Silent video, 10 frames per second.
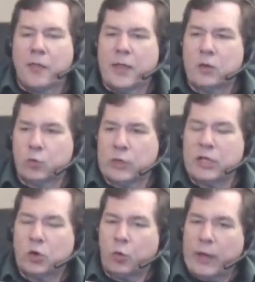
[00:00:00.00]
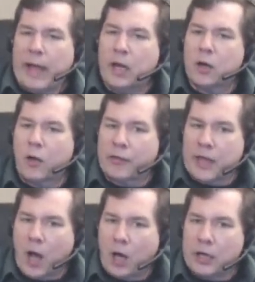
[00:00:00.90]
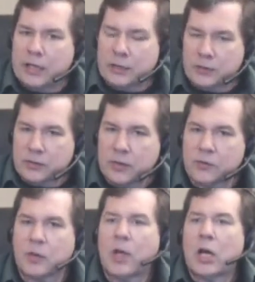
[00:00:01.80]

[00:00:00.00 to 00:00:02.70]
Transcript: then recreated all the audiences